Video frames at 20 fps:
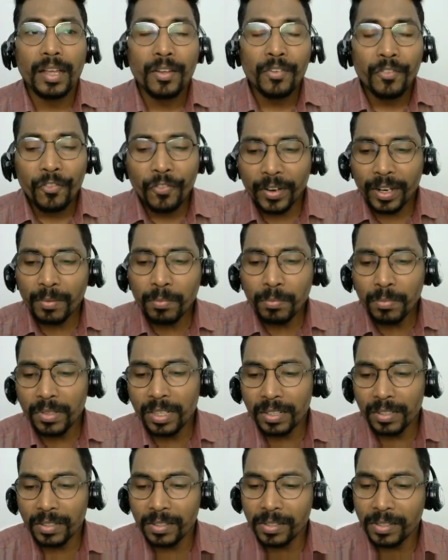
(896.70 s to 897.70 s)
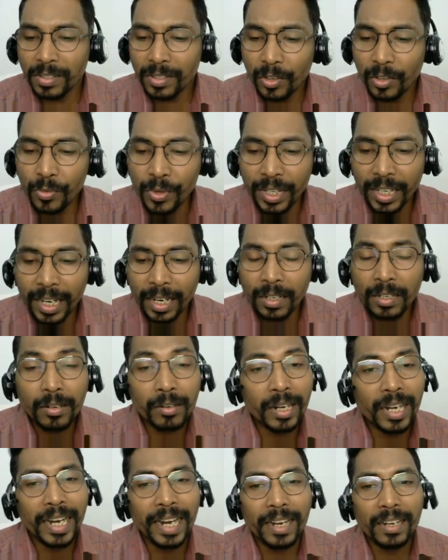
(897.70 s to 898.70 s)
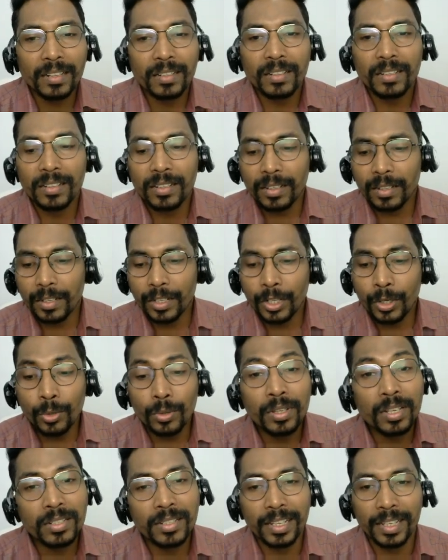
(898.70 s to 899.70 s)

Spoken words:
From this, we can relate to this